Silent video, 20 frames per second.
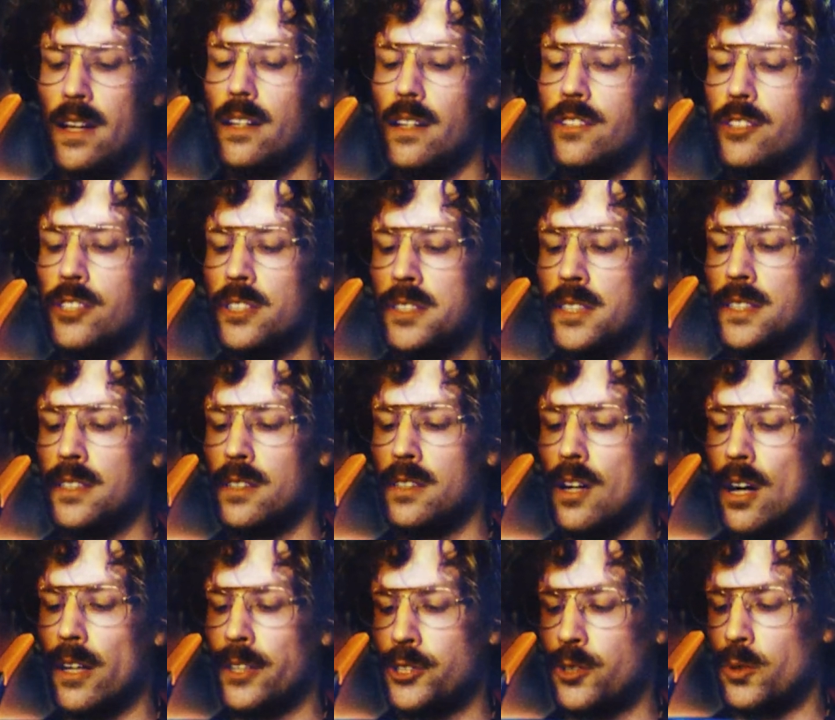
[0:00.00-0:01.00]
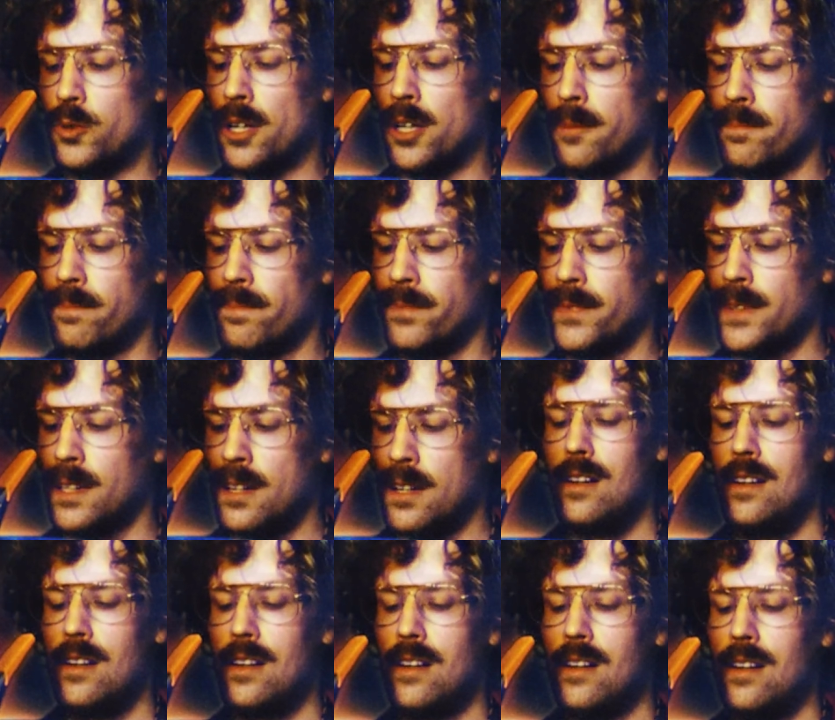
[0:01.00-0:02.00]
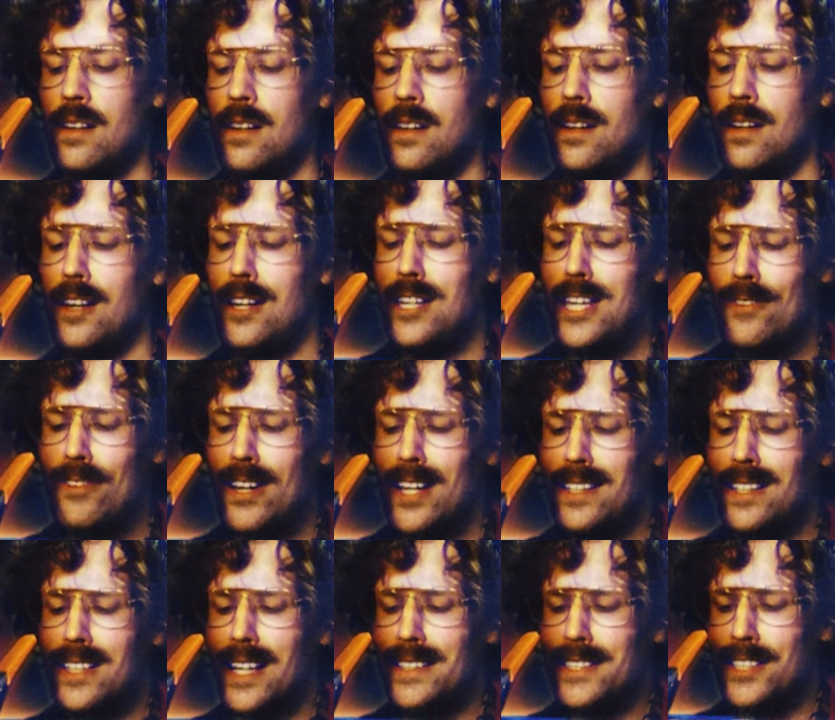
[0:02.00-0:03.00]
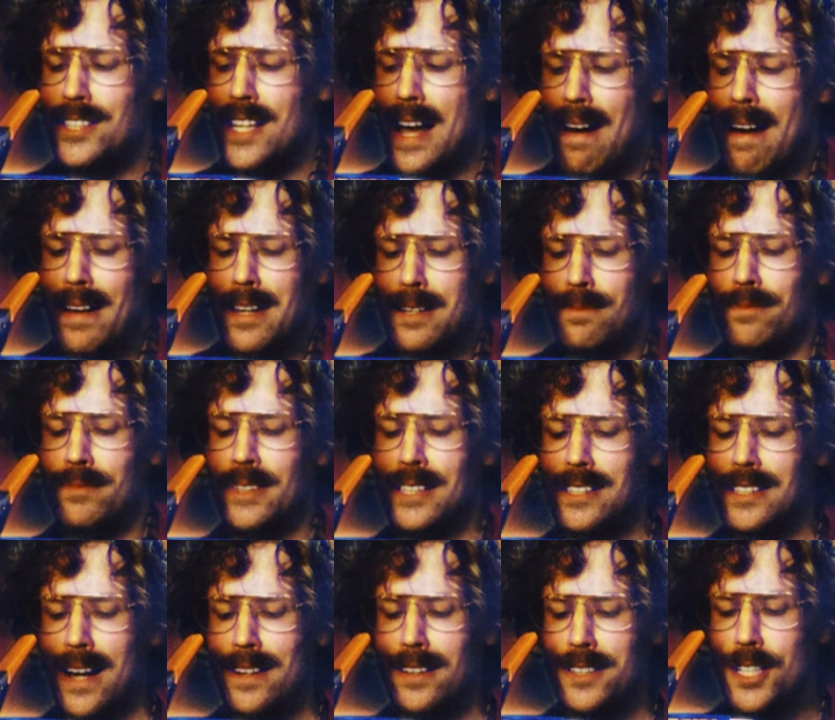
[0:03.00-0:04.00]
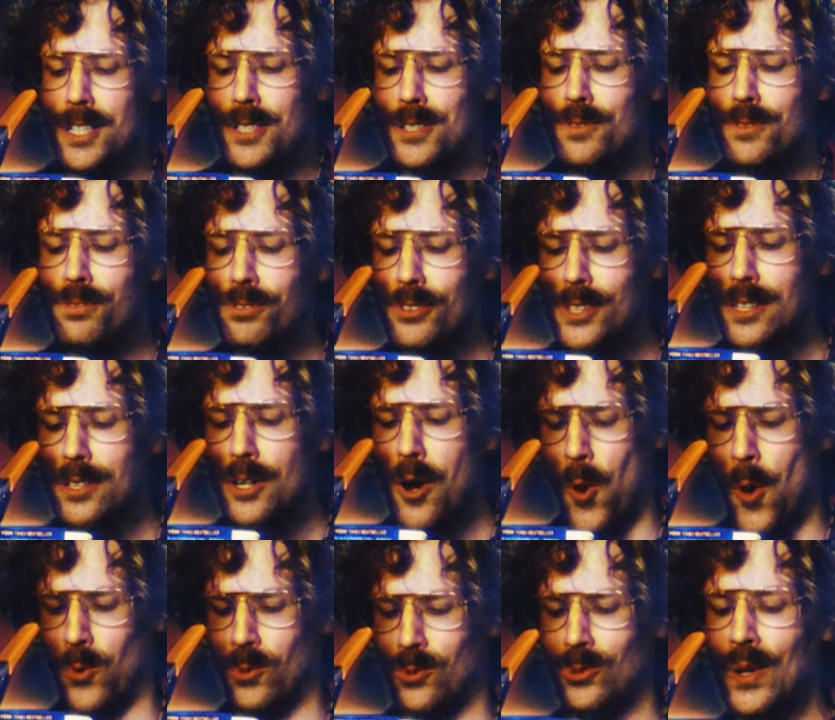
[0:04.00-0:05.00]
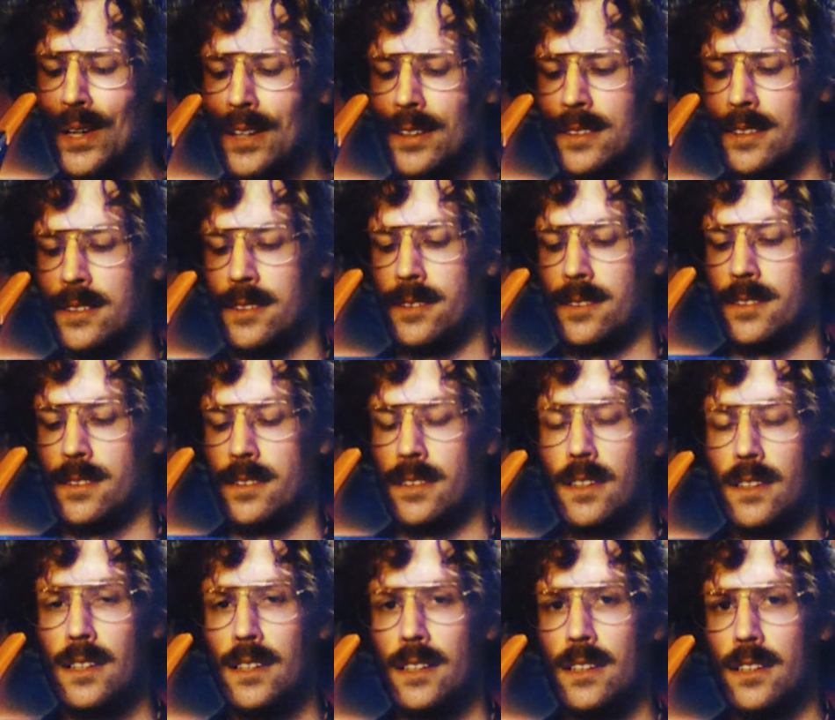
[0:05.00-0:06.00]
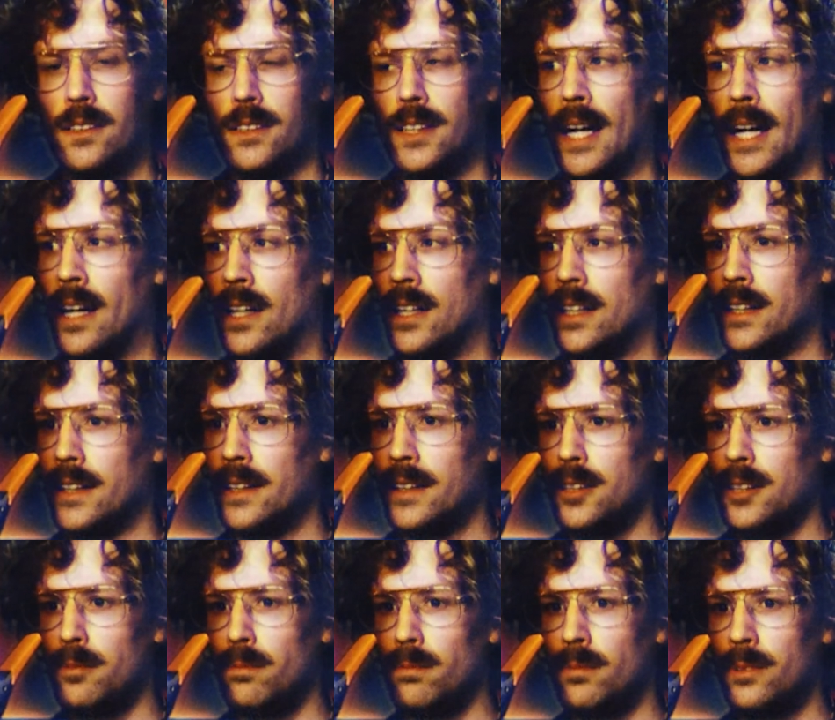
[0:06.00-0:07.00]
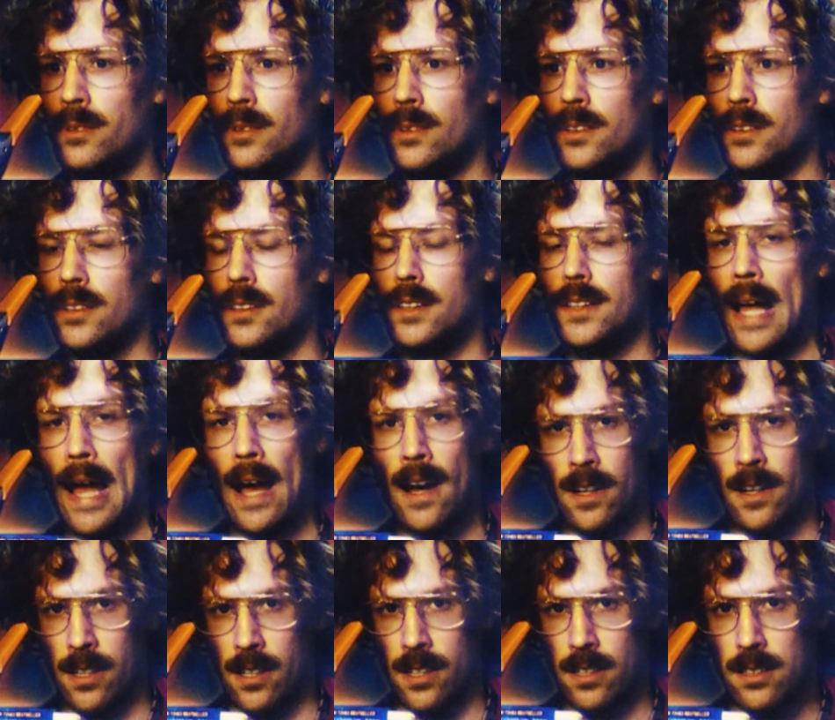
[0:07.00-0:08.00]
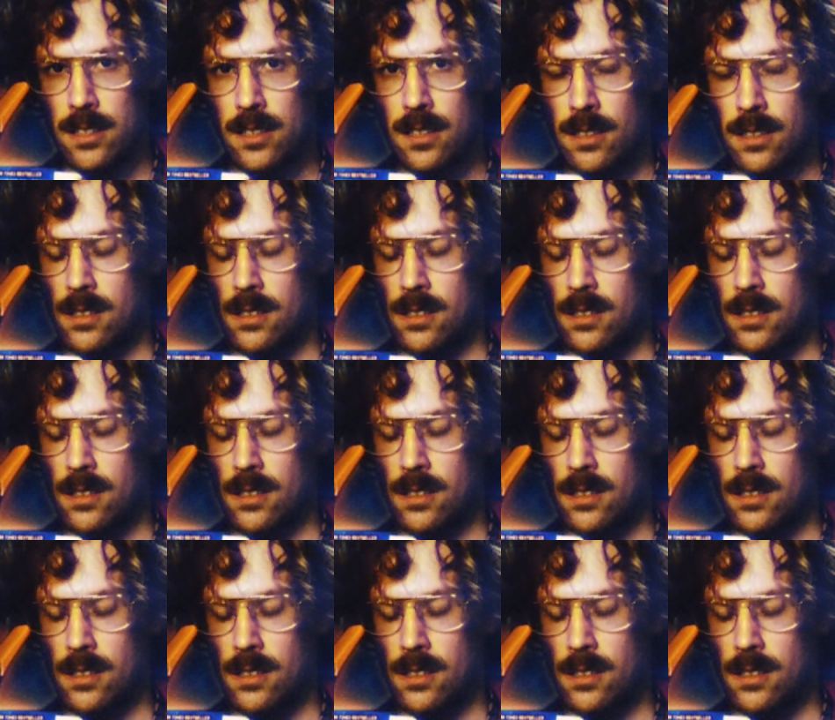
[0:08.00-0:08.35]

Just then a guard showed up. You've done your time, McDonald. You're free to go. I am? I asked.